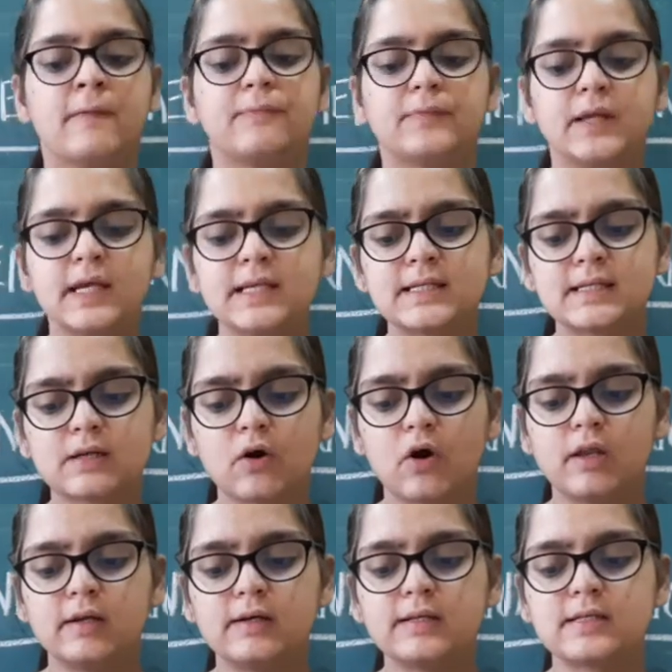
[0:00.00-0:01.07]
These
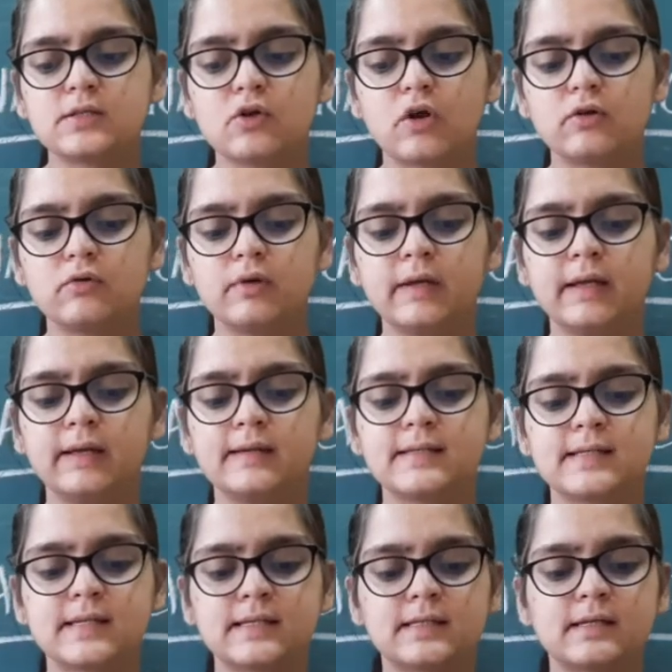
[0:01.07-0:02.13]
scholars not only
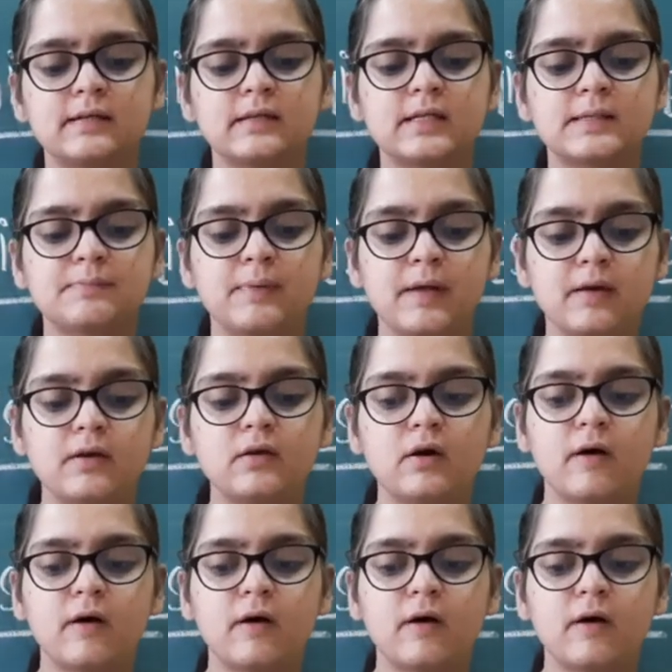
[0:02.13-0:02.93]
instilled the spirit